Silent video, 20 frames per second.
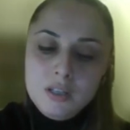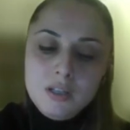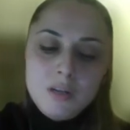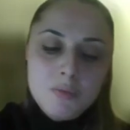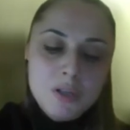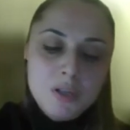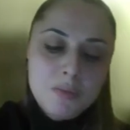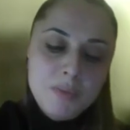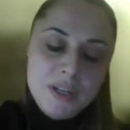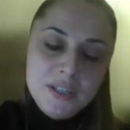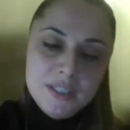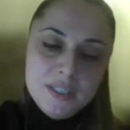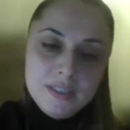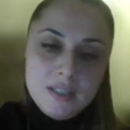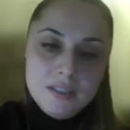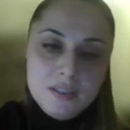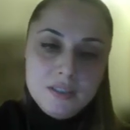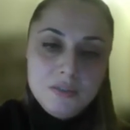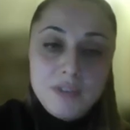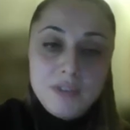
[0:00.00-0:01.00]
coupled matrix
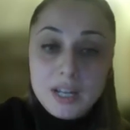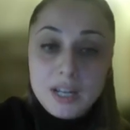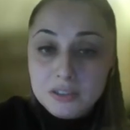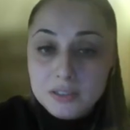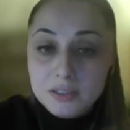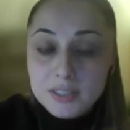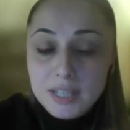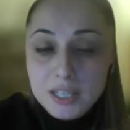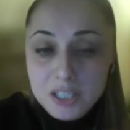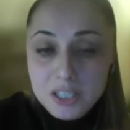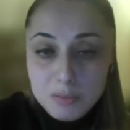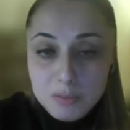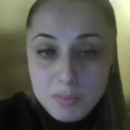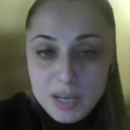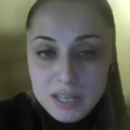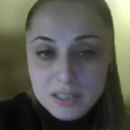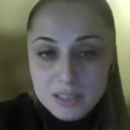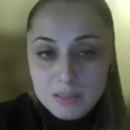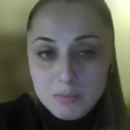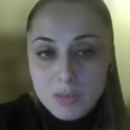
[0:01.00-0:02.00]
tensor
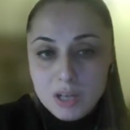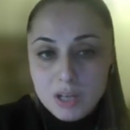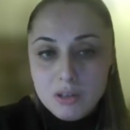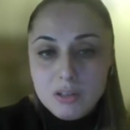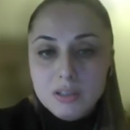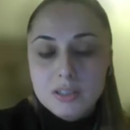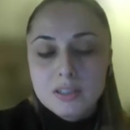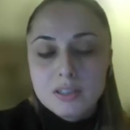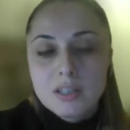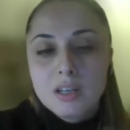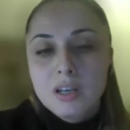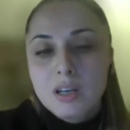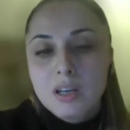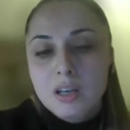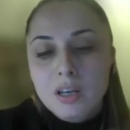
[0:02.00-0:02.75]
factorization-based models,